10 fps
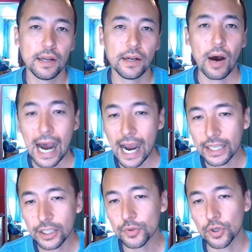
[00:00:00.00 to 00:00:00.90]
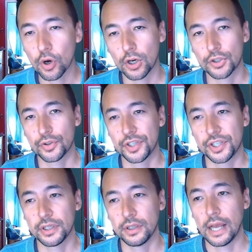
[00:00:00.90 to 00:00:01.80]
Now, I use Kartra
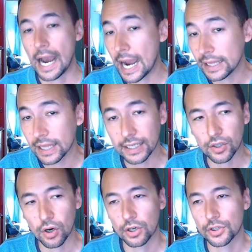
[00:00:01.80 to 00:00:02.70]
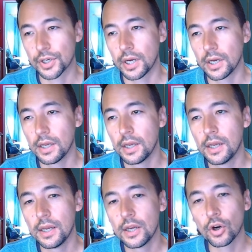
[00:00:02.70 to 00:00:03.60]
still. I like Kartra.
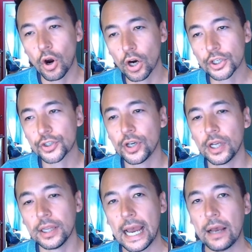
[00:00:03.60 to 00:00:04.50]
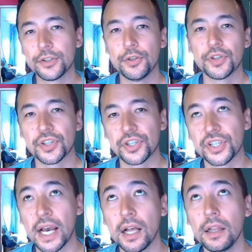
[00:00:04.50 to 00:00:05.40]
Kartra allows you to
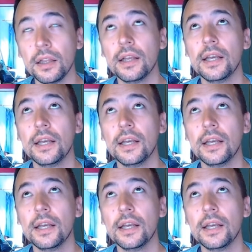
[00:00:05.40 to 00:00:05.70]
sell.